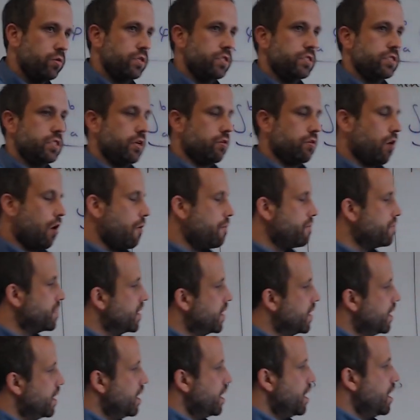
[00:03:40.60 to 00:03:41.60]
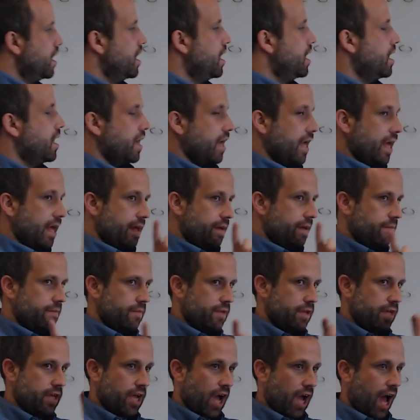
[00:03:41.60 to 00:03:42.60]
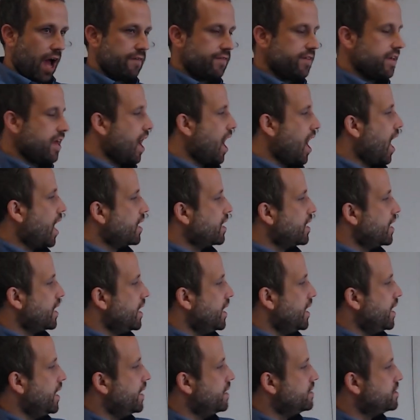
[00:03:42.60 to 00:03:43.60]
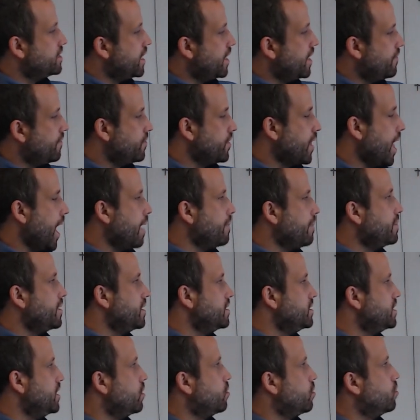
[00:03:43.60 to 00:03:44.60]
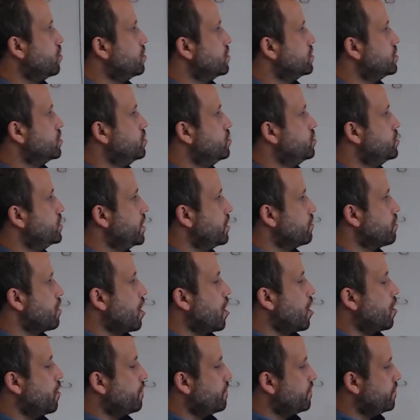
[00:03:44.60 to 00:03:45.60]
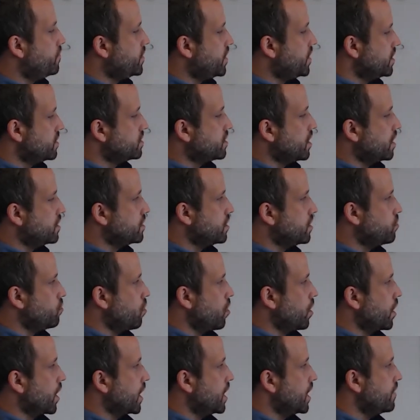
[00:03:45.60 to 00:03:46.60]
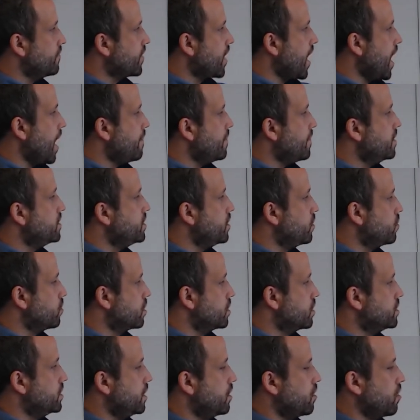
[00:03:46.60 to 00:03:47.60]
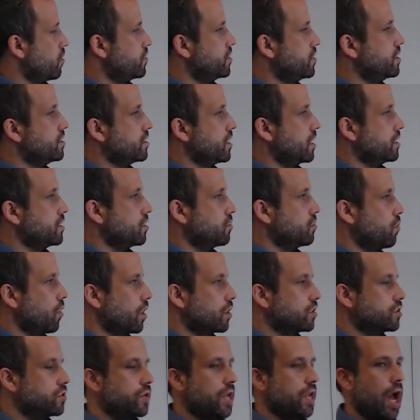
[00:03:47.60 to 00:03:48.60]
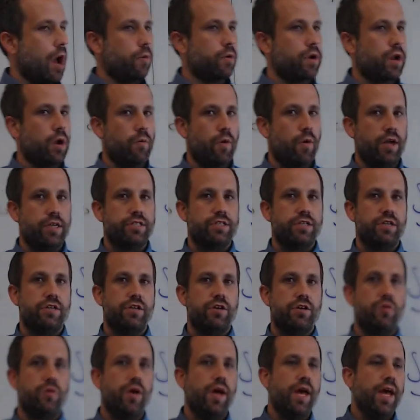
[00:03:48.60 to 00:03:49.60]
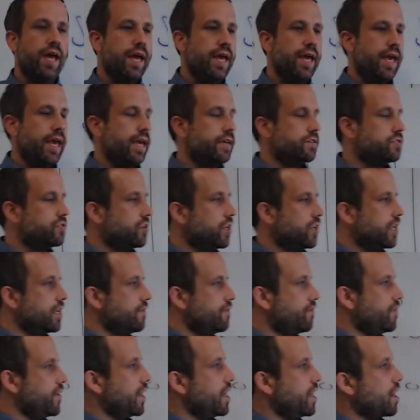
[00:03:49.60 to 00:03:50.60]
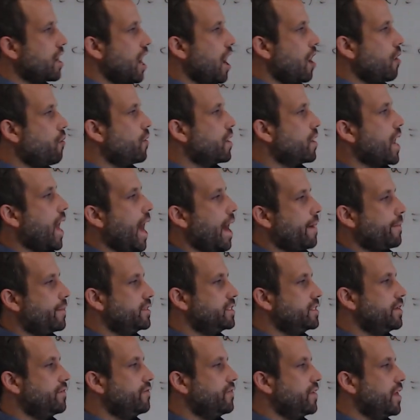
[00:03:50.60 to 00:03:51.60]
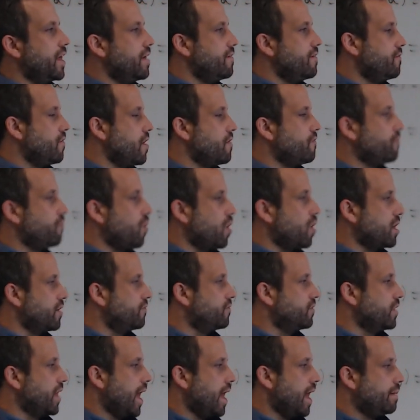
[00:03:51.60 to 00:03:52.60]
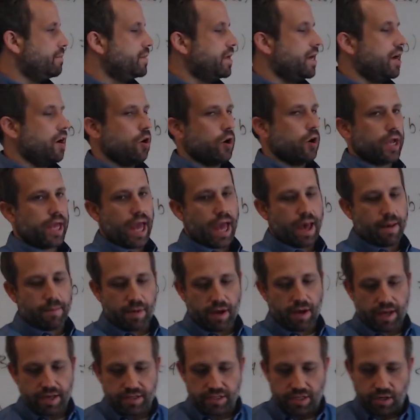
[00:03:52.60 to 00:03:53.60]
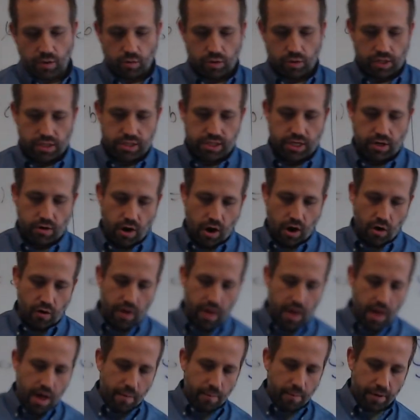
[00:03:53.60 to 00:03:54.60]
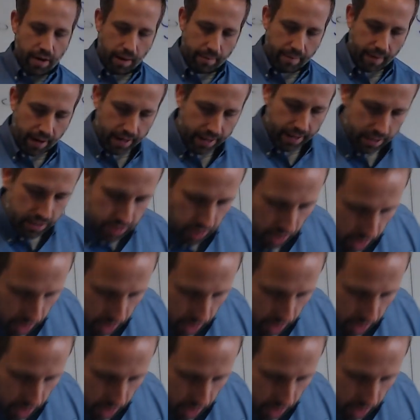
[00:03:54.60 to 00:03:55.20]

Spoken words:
0. Caveat is if lambda is equal to 0, this doesn't work, and if gamma is equal to 0, this doesn't work. So now what I want you to do is you need to figure out what happens if one of lambda or gamma is equal to 0, but I'm not going to talk